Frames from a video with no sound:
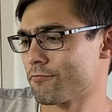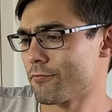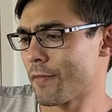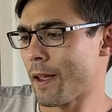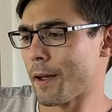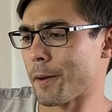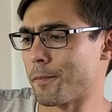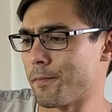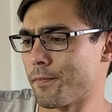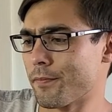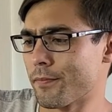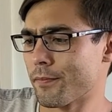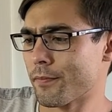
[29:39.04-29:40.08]
Yeah.
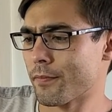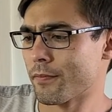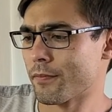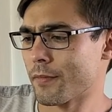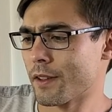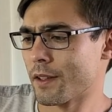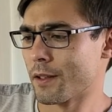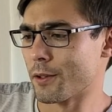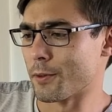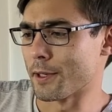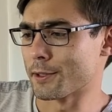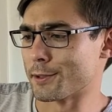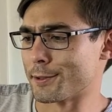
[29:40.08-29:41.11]

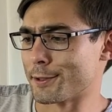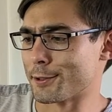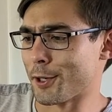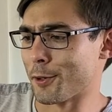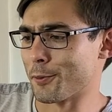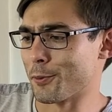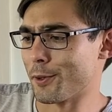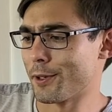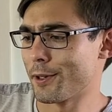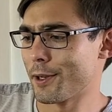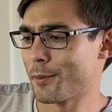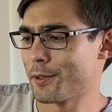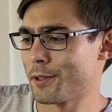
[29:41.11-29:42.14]
Directions: start with 1
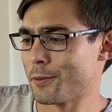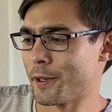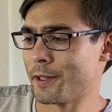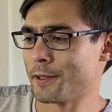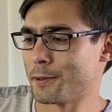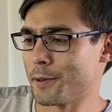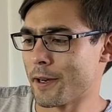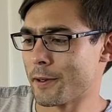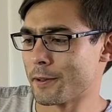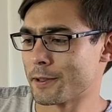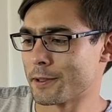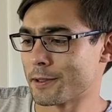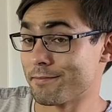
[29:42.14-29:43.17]
gummy, wait 2
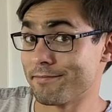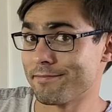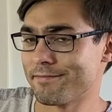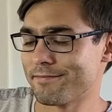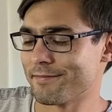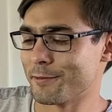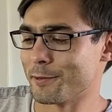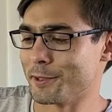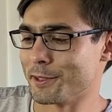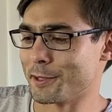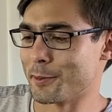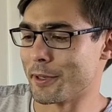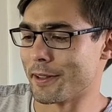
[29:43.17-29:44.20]
hours. We'll
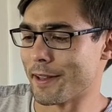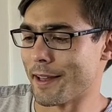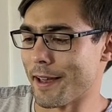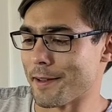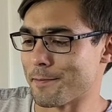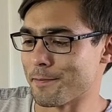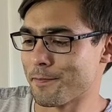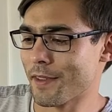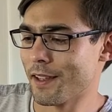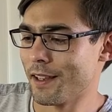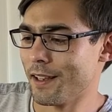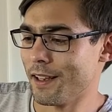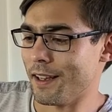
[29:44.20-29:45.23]
see about that.
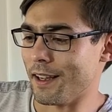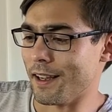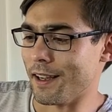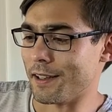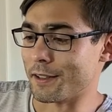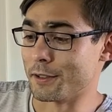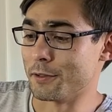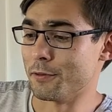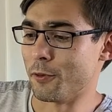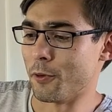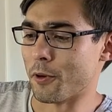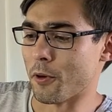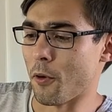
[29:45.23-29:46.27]
Good
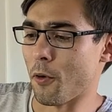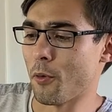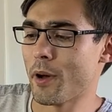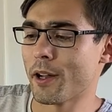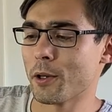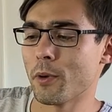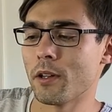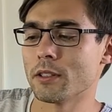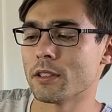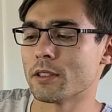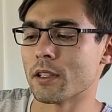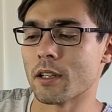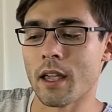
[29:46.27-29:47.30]
for whole body
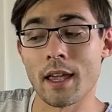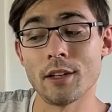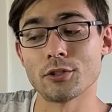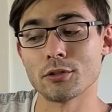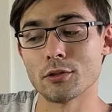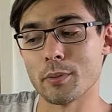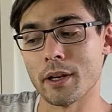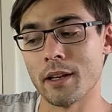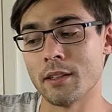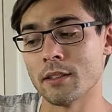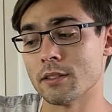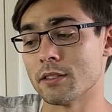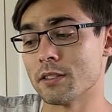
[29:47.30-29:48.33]
wellness, occasional
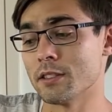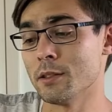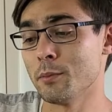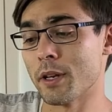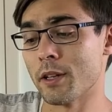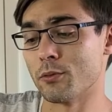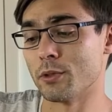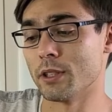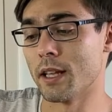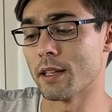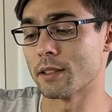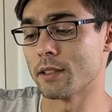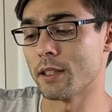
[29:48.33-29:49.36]
pain, sleep, and
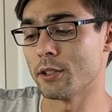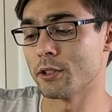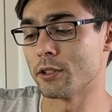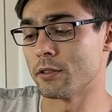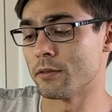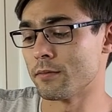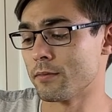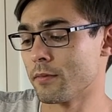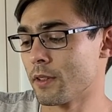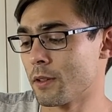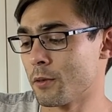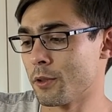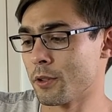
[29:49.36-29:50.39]
relaxation.
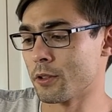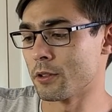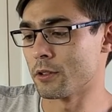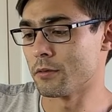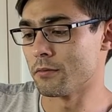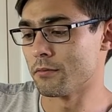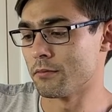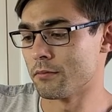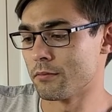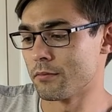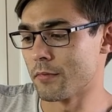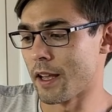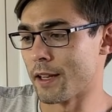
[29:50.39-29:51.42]
With a little
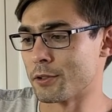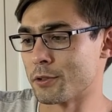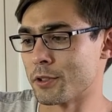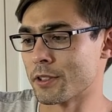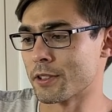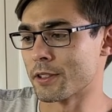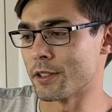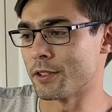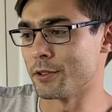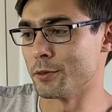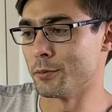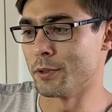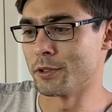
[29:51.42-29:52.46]
asterisk, because I
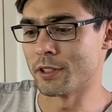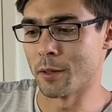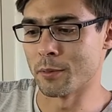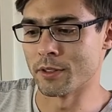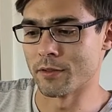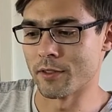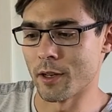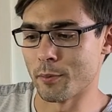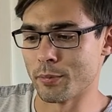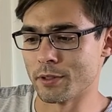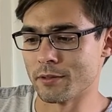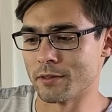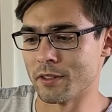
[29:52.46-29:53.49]
assume those statements have not
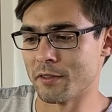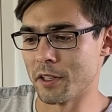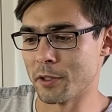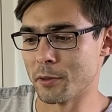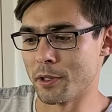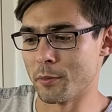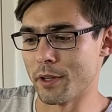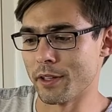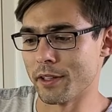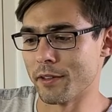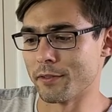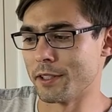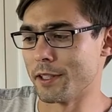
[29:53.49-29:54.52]
been evaluated by the
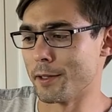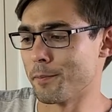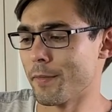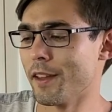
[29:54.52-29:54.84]
FDA.